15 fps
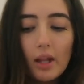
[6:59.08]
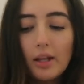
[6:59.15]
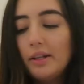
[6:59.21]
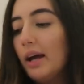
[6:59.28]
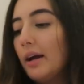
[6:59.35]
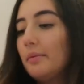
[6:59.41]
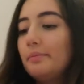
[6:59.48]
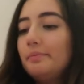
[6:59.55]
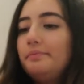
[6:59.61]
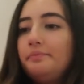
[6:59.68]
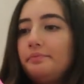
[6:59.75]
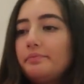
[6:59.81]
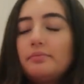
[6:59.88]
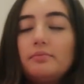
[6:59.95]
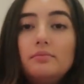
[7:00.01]
Yeah.
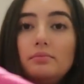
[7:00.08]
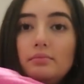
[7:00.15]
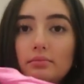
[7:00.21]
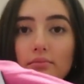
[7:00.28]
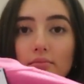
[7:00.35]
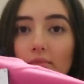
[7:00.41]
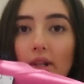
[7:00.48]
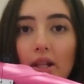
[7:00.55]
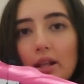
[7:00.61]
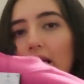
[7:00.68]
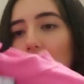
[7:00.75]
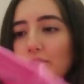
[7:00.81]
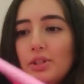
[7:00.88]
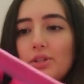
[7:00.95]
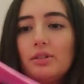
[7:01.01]

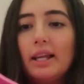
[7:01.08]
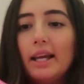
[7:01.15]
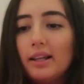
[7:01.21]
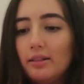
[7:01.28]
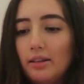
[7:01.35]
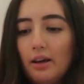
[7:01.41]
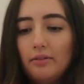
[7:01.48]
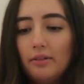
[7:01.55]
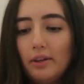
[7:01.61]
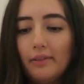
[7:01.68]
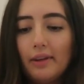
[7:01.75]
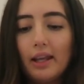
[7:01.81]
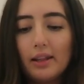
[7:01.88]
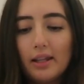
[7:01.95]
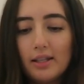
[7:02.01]
I just like love
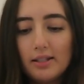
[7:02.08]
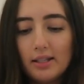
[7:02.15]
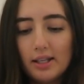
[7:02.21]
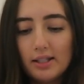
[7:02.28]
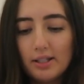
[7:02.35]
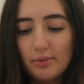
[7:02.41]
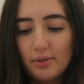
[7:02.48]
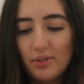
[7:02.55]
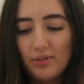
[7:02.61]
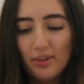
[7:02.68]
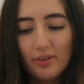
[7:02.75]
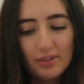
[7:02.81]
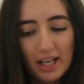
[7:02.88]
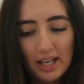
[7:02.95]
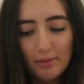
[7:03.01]
living in these things. It was
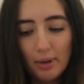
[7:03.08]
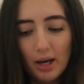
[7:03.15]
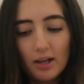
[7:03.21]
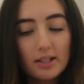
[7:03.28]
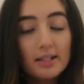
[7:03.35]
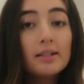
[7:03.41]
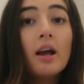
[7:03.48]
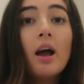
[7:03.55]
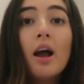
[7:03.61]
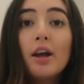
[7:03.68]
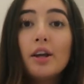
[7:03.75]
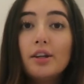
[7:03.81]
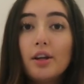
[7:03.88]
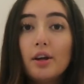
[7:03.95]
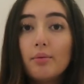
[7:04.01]
$15.
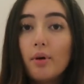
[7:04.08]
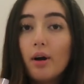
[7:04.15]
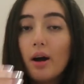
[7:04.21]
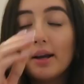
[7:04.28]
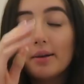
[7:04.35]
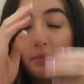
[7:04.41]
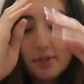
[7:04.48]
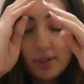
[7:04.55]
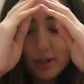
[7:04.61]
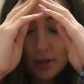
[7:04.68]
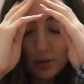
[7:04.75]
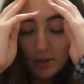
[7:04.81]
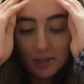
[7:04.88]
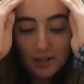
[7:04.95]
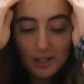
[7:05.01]
You know I'm
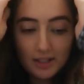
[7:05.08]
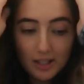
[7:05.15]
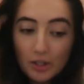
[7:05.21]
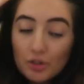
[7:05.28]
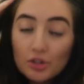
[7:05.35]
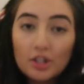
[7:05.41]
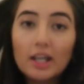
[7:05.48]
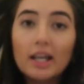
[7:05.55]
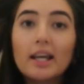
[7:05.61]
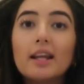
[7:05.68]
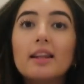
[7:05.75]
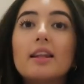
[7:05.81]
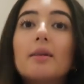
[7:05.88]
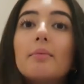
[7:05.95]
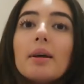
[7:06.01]
so
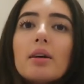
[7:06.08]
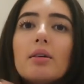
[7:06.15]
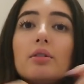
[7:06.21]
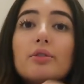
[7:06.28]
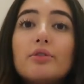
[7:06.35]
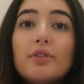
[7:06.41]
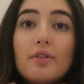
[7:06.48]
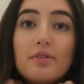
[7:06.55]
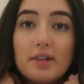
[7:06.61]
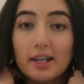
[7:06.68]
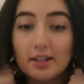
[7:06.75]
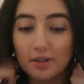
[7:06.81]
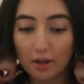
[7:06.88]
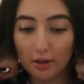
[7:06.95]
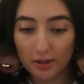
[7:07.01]
stingy that I'm like, oh,
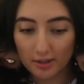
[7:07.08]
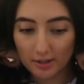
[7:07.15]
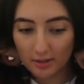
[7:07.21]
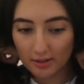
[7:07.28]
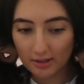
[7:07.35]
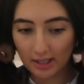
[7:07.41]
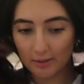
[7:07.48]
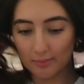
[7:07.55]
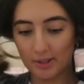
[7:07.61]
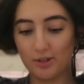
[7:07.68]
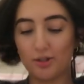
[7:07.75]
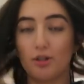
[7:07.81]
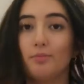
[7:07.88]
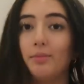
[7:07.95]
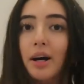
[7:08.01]
$15. Isn't that a
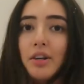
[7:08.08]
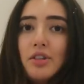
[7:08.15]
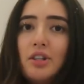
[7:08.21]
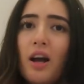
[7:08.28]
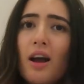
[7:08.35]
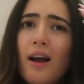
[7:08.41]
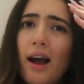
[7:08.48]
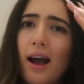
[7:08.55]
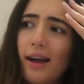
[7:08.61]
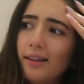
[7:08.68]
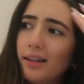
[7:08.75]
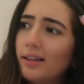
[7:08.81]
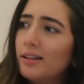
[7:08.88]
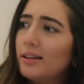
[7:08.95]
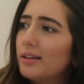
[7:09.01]
bit too much?
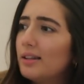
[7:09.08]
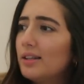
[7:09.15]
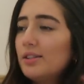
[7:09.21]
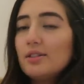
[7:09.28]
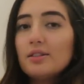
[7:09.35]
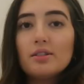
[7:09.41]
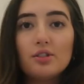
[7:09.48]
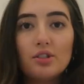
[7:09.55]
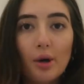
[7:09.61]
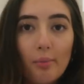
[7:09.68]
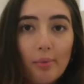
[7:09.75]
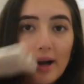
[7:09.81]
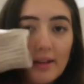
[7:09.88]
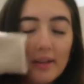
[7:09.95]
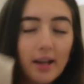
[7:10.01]
And then this
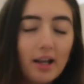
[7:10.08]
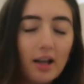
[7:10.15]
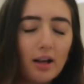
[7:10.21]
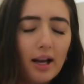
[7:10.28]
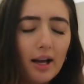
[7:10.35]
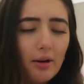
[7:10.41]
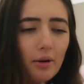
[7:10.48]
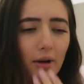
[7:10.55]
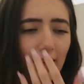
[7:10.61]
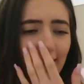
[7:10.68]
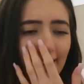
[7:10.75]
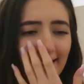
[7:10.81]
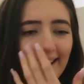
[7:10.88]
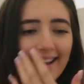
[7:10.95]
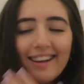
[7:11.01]
jumper that I,
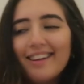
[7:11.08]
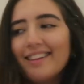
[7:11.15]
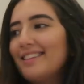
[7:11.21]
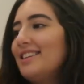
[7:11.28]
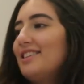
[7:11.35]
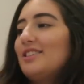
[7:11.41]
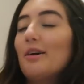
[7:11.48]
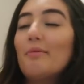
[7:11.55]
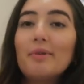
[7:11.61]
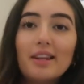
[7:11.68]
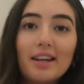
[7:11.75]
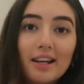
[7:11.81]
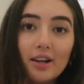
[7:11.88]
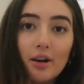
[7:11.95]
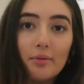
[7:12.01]
ow. This jumper
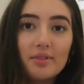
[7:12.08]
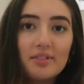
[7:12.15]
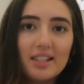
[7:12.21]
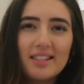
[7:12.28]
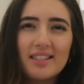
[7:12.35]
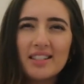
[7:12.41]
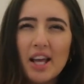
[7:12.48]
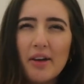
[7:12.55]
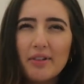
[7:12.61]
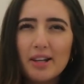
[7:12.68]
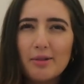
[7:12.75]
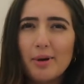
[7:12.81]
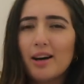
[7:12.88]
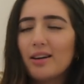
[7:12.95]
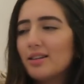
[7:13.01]
that I got was like
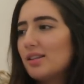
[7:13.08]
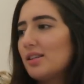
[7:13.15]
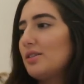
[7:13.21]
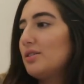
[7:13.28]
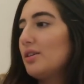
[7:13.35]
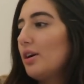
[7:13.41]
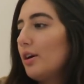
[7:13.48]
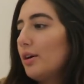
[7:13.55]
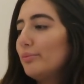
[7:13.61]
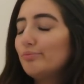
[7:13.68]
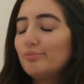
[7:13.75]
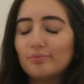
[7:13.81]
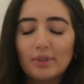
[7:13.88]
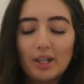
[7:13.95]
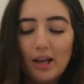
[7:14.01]
$70. So
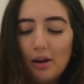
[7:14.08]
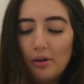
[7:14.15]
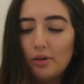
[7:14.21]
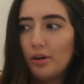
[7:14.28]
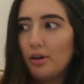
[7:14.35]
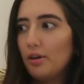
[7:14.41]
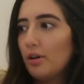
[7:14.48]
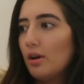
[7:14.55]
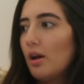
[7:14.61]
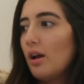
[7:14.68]
I don't know.